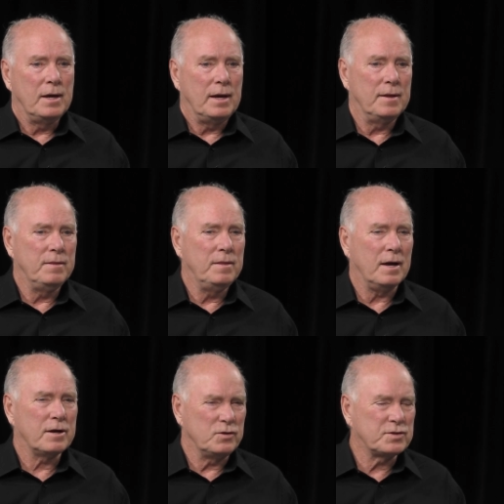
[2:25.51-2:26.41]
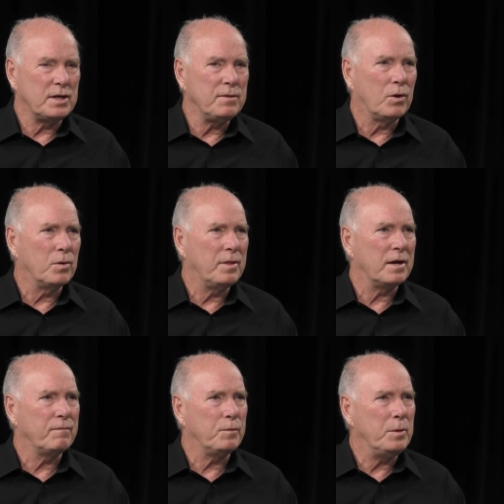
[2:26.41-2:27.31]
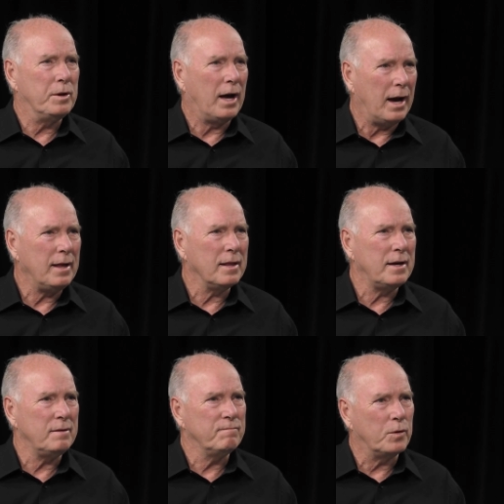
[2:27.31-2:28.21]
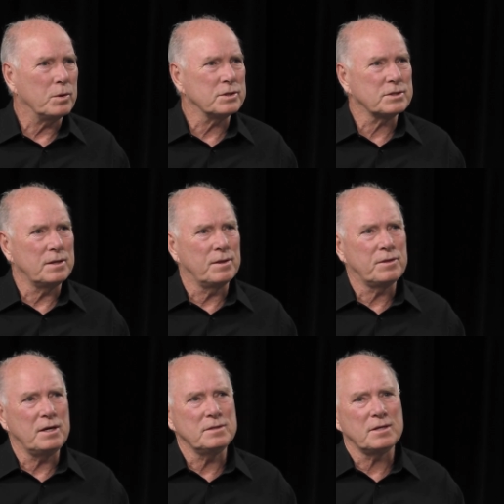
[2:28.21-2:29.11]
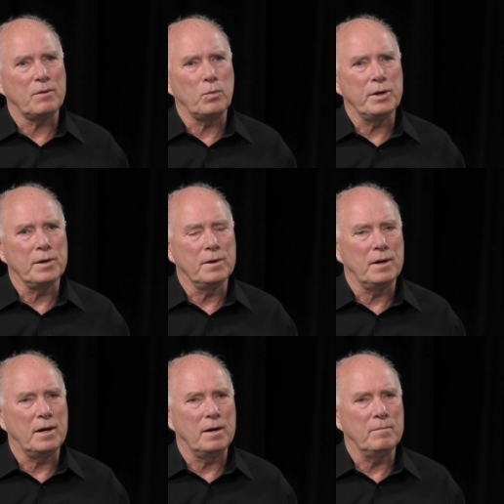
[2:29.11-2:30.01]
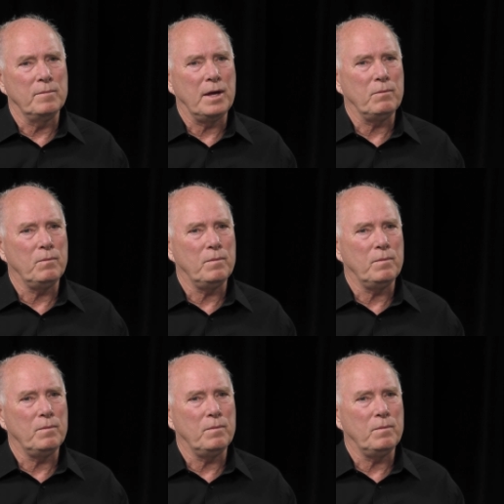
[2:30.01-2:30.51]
And I could see though that if we would highlight and focus on the things that we're um, that